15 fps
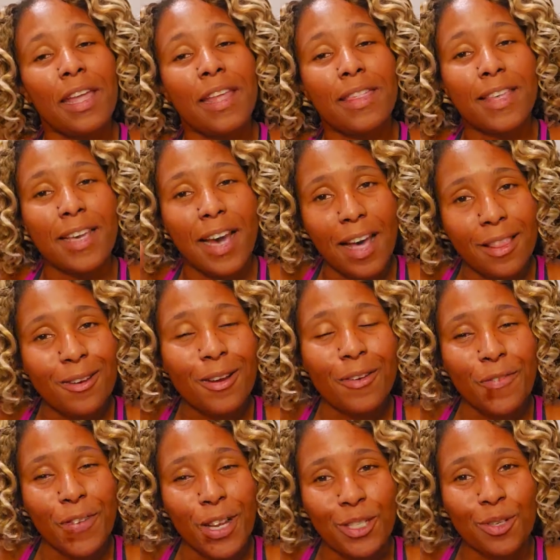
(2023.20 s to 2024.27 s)
the other
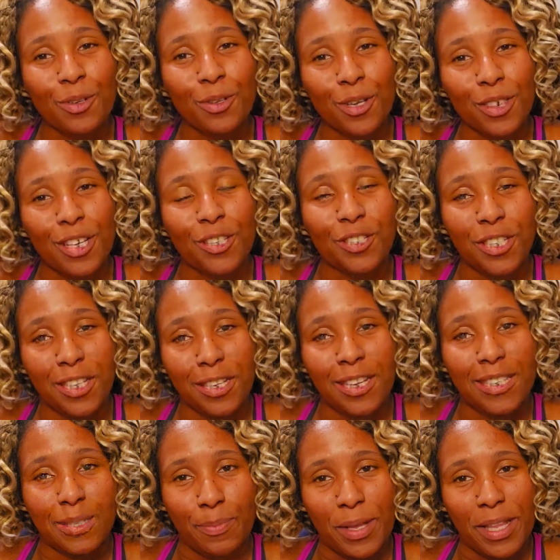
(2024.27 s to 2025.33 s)
confessional look that Gina
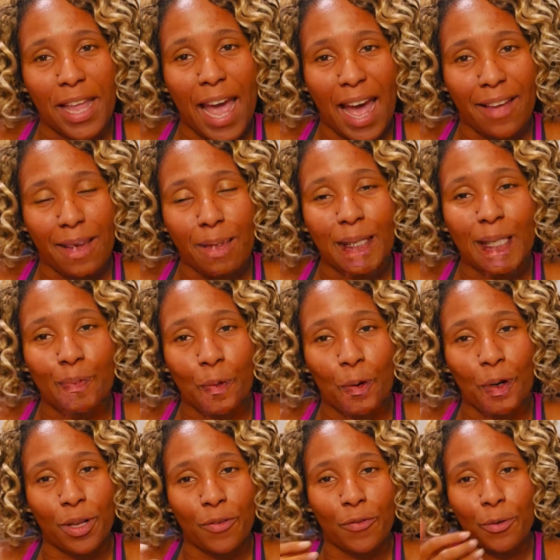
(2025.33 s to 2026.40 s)
has been, have been
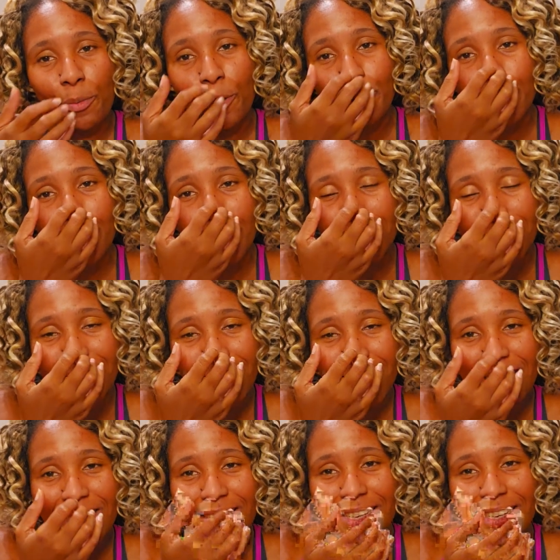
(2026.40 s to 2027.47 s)
sporting for most of the
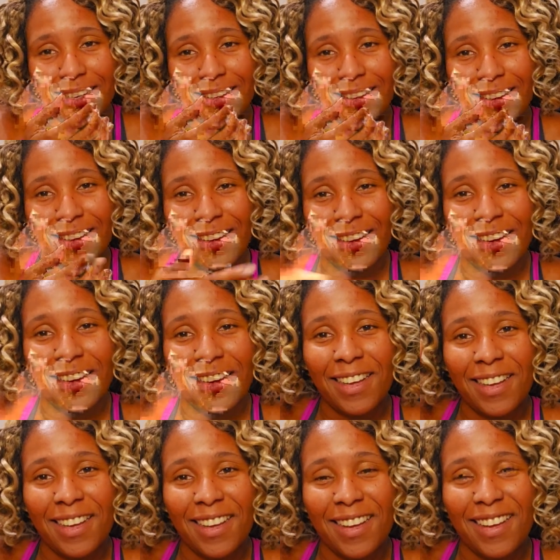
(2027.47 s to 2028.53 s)
season,
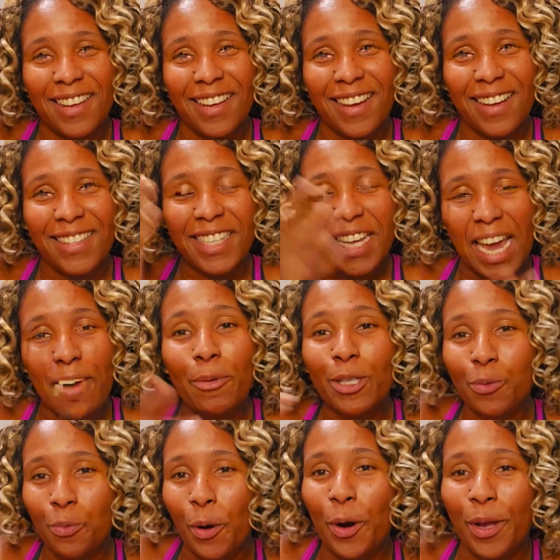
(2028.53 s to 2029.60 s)
Tamara's
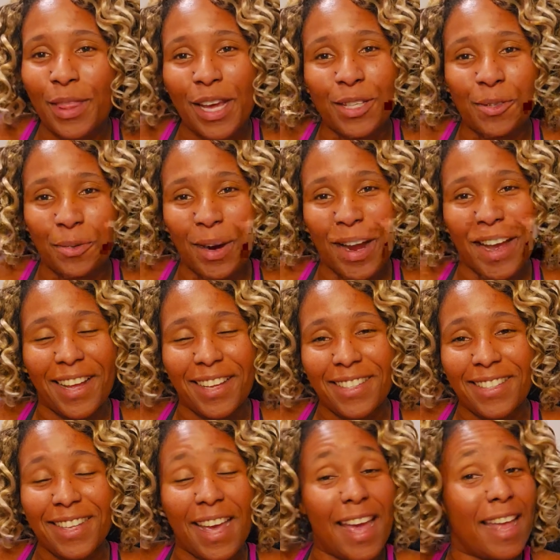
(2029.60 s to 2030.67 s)
wearing that
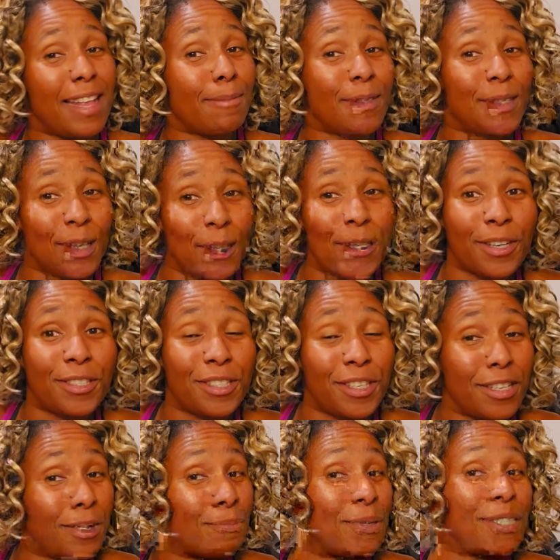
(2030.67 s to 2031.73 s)
dress. And I'm sorry,
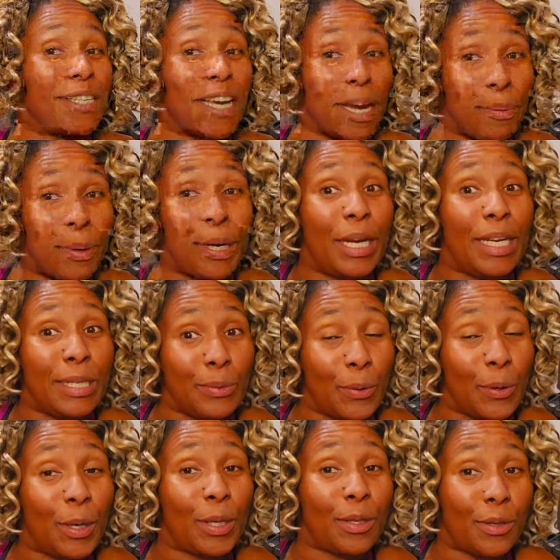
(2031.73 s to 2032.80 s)
Gina, but Tamara is
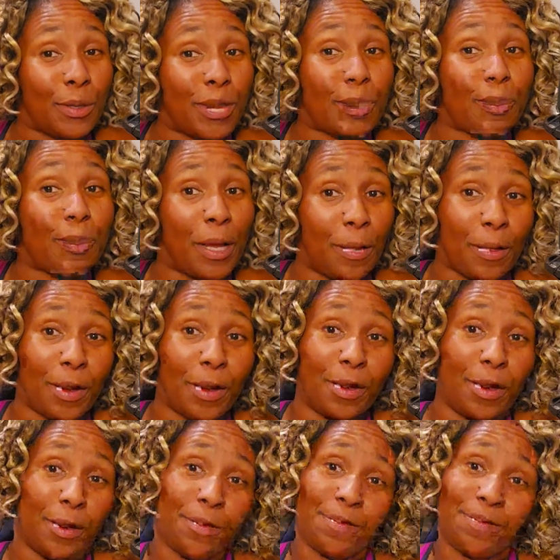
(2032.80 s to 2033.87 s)
wearing the dress better than
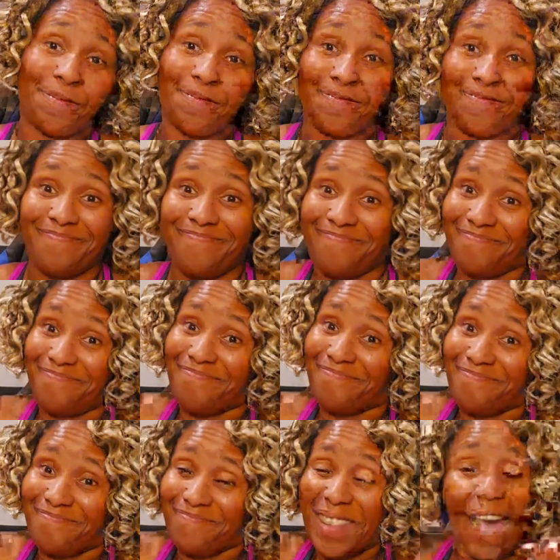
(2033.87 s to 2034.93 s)
you.
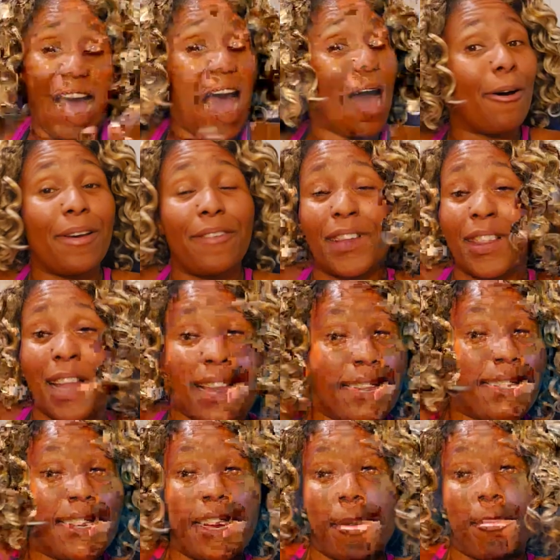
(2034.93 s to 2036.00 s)
I don't even like
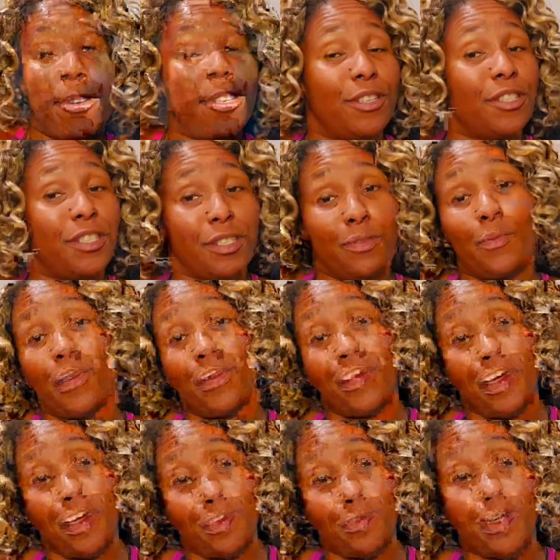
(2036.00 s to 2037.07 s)
Tamra. she's wearing
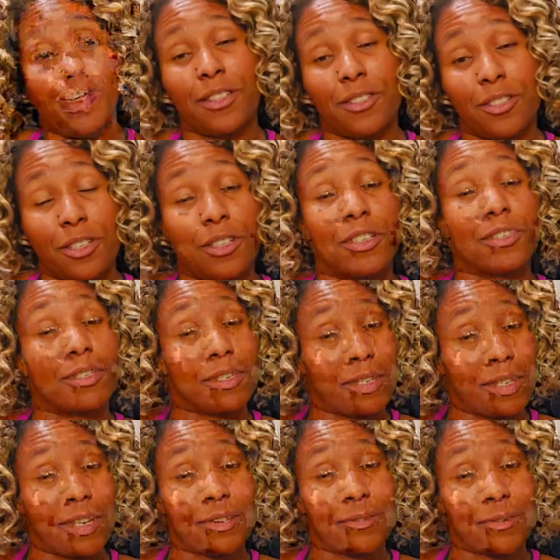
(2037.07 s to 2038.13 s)
that dress. She looks good in
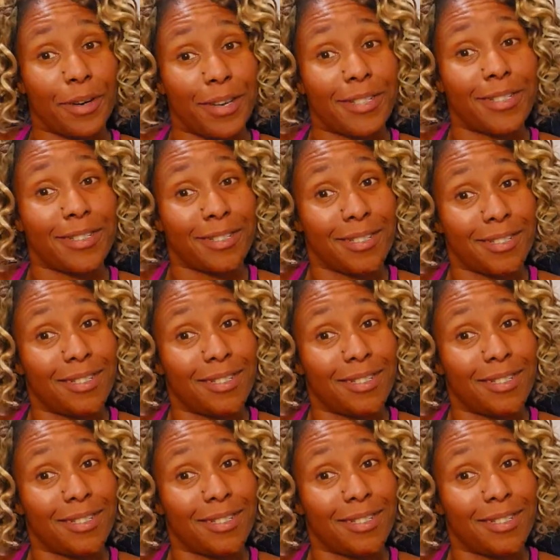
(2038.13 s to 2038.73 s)
that dress.